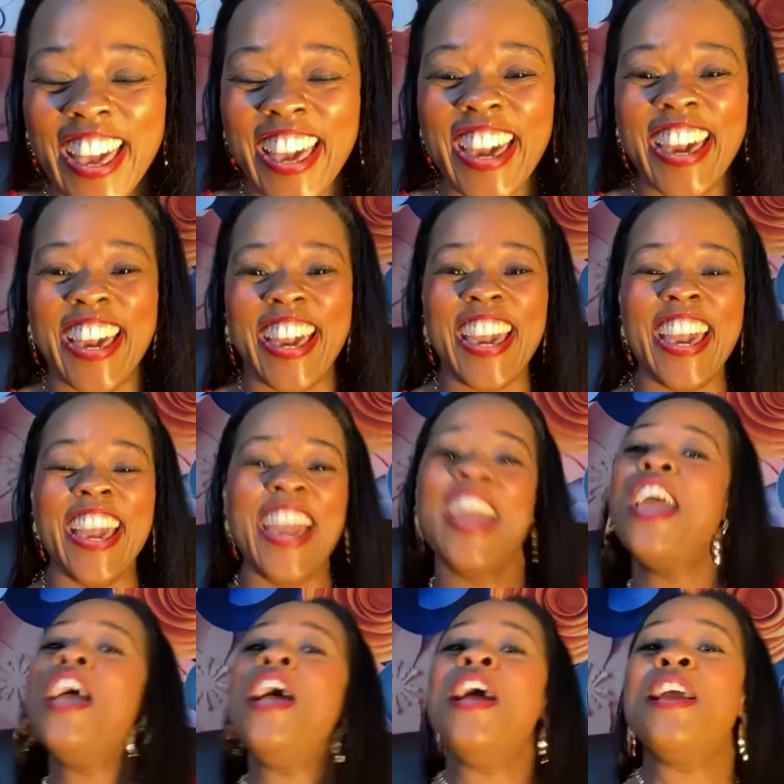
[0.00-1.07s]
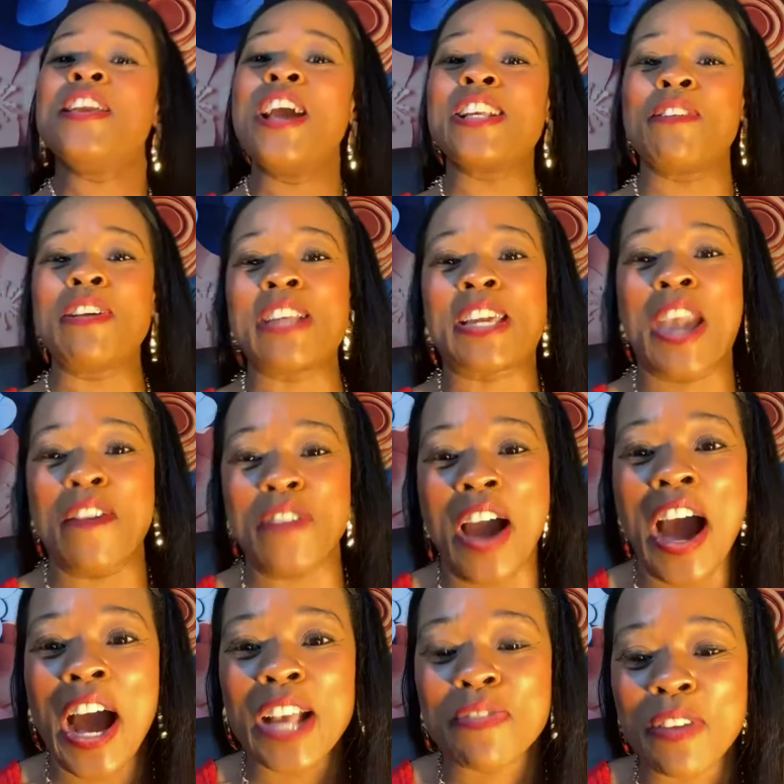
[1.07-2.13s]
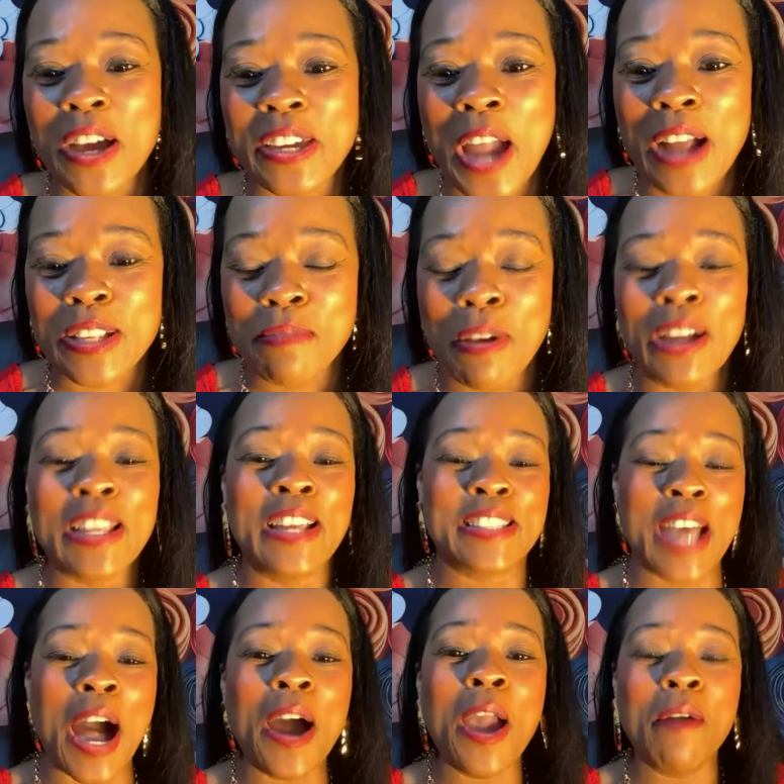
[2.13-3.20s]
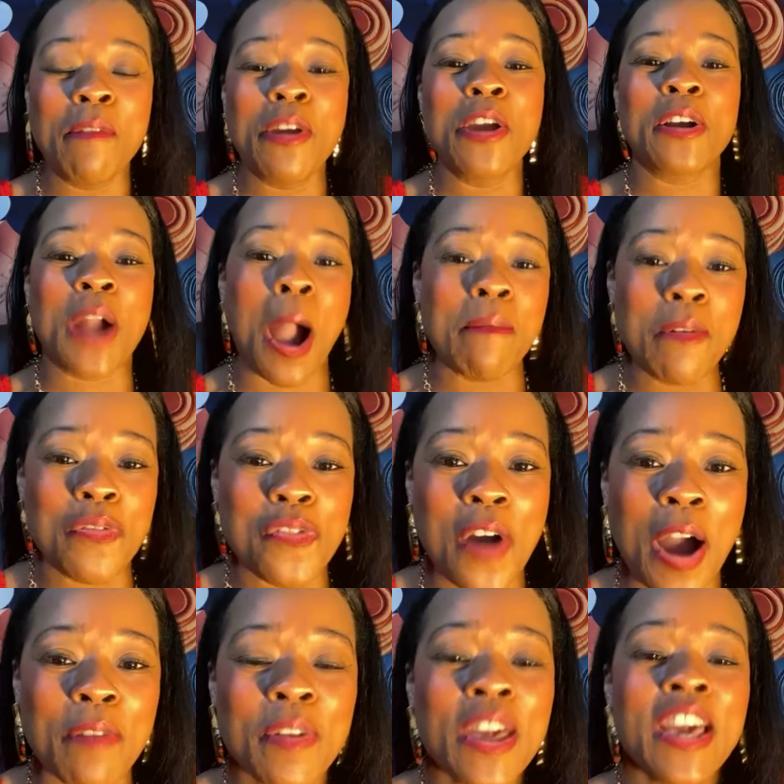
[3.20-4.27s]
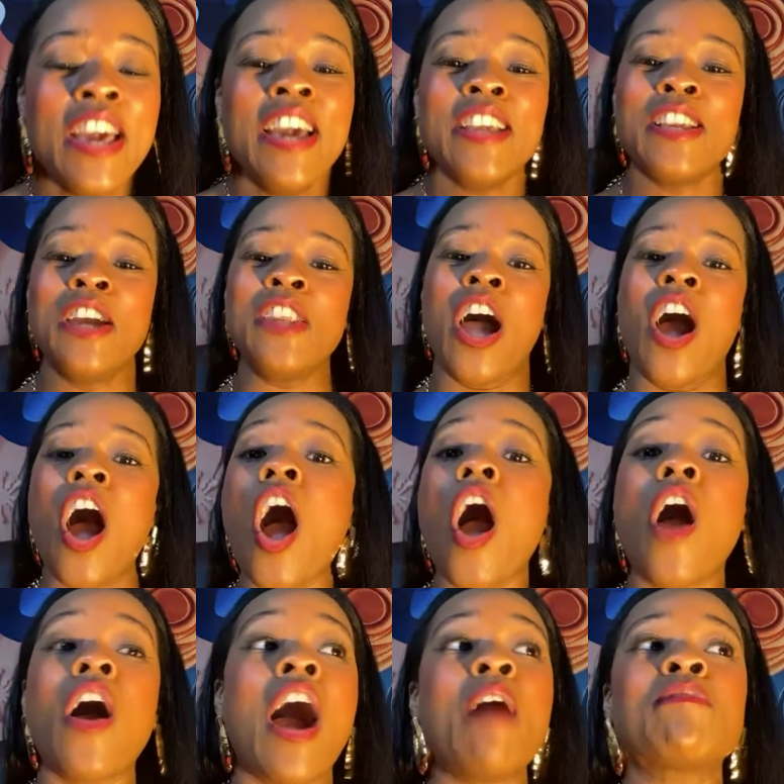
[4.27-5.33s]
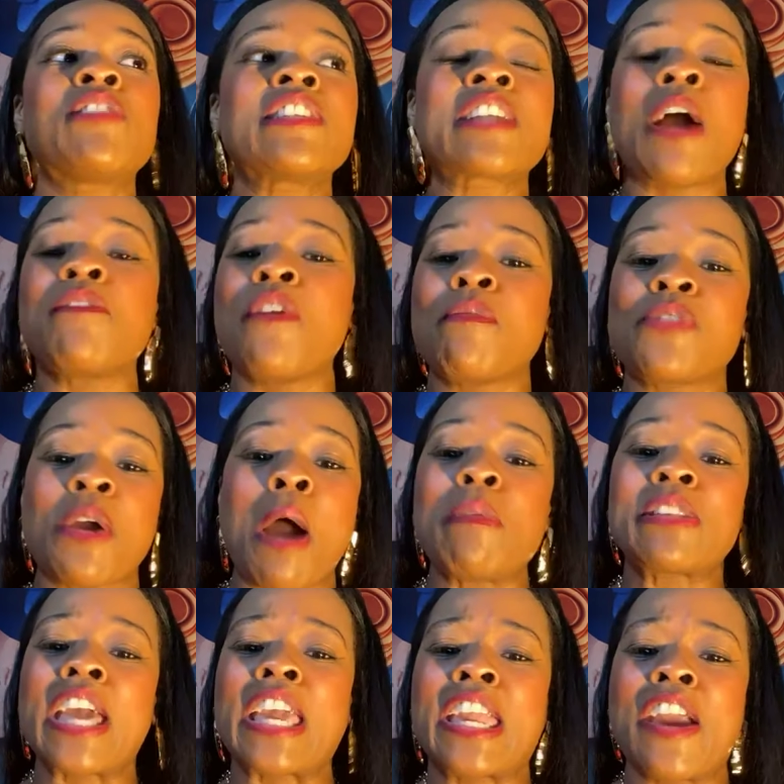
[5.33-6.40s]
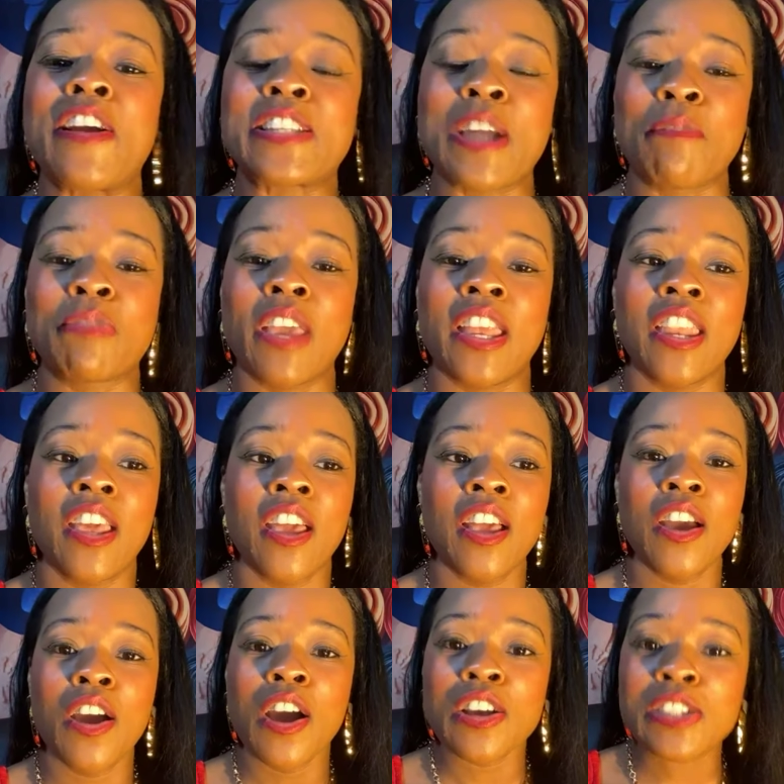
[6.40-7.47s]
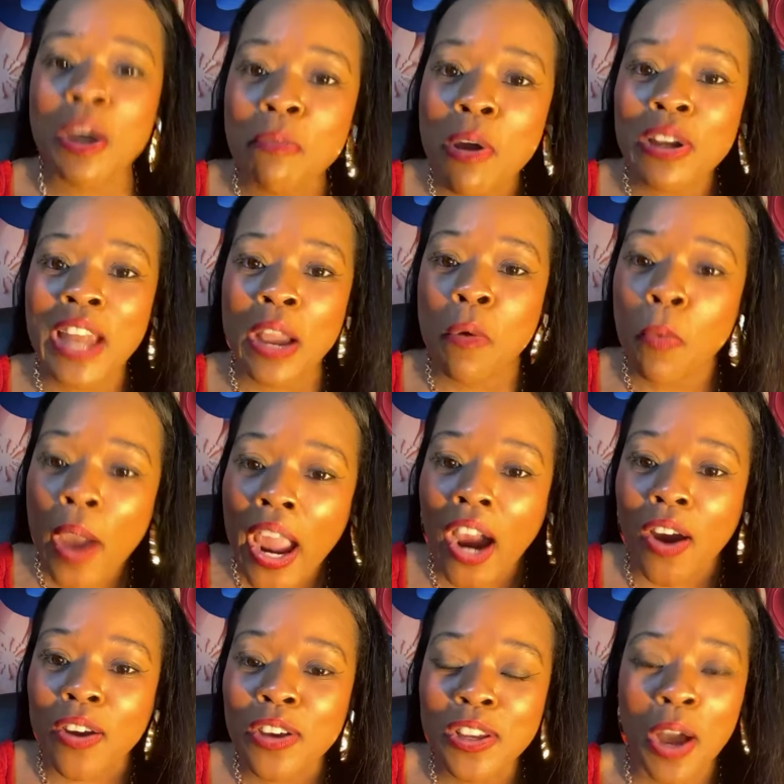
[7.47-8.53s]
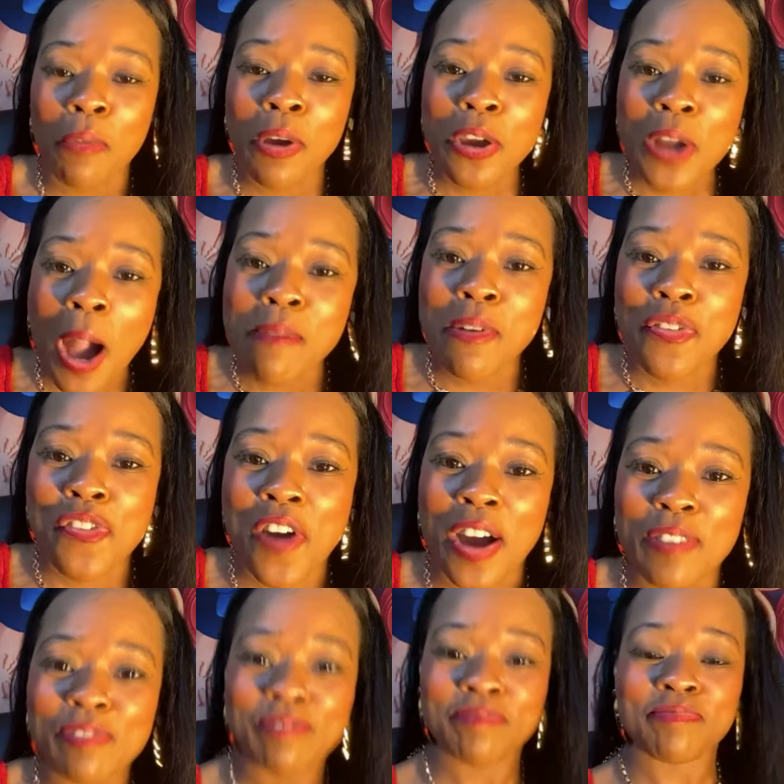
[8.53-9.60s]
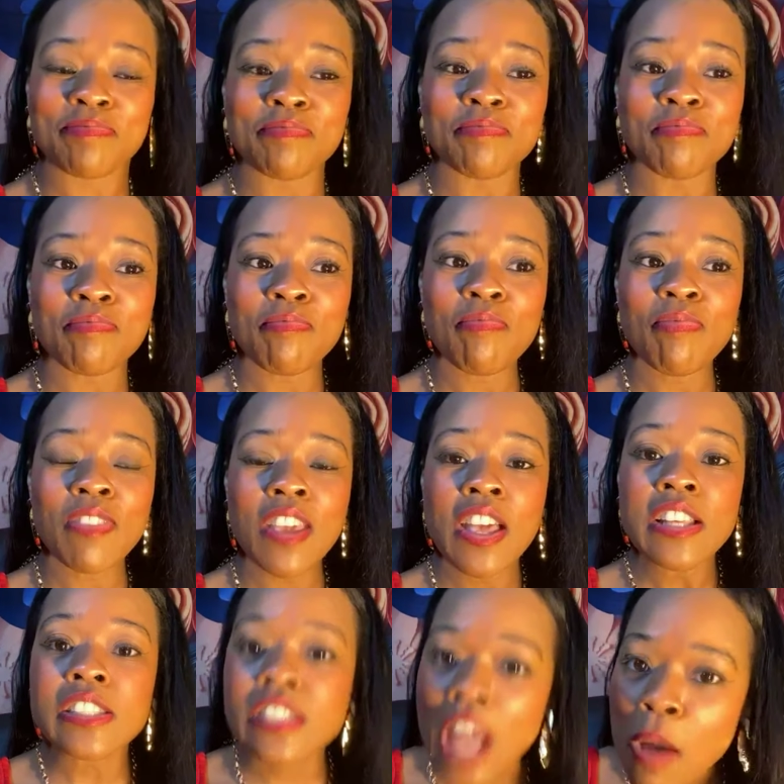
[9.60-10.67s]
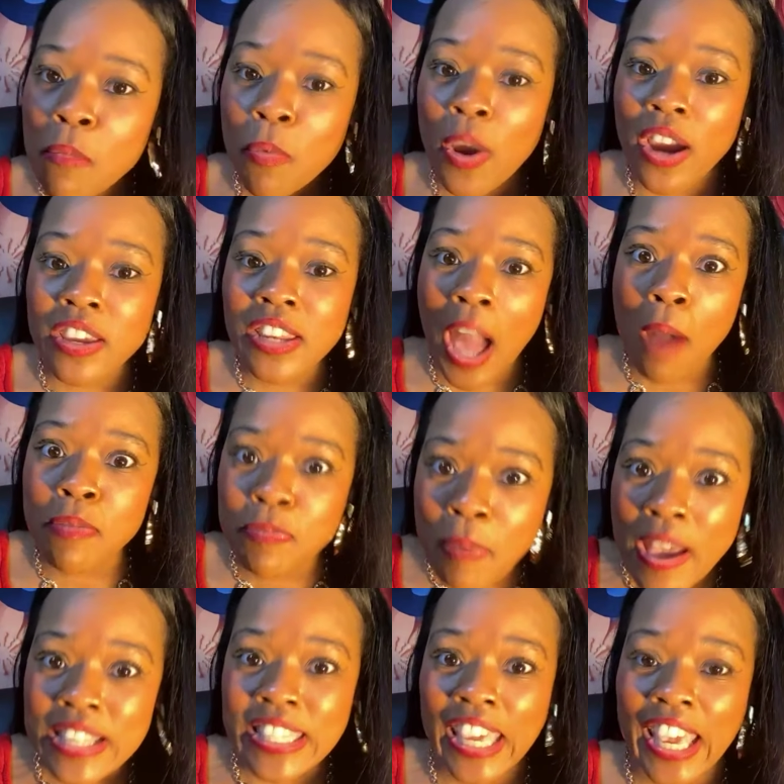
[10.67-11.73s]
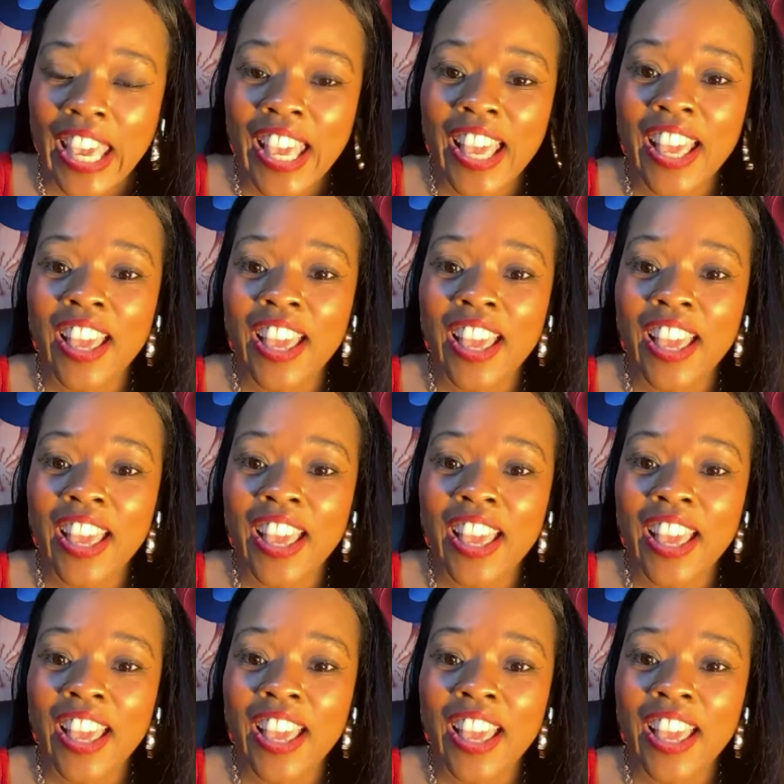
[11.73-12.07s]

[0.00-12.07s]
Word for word: you're supposed to give your husband accountability. Tell him where you're coming from. You know, oh, I'm just coming from somewhere. I was taking care of something. Somewhere like where? You know, where you coming from? Somewhere. You know, I'm busy.